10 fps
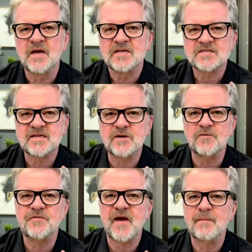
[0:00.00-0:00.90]

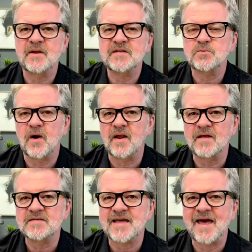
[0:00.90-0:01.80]
single-family
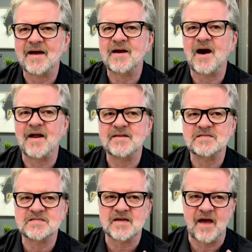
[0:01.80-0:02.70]
dwellings, and
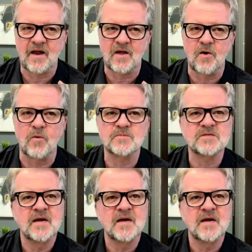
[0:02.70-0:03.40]
cottage-style homes.